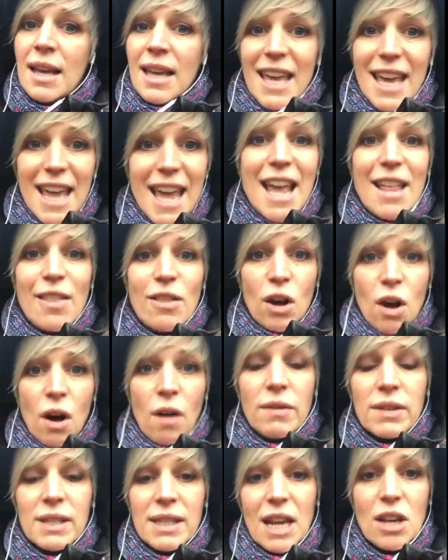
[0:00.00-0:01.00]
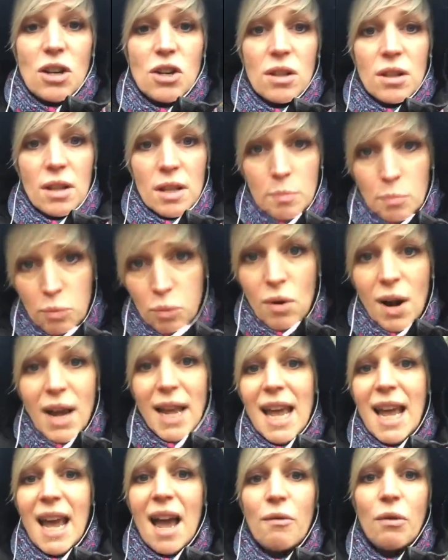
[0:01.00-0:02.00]
in the conversation that's
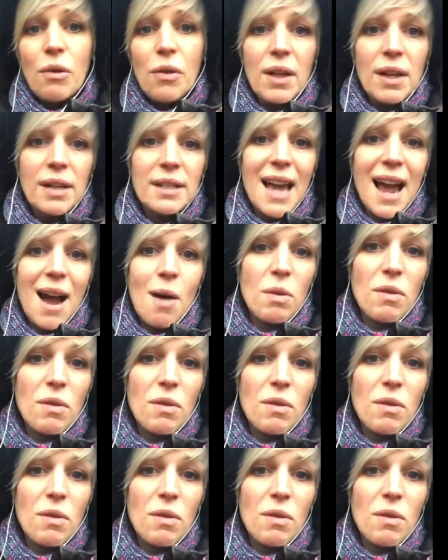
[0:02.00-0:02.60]
bringing everything down.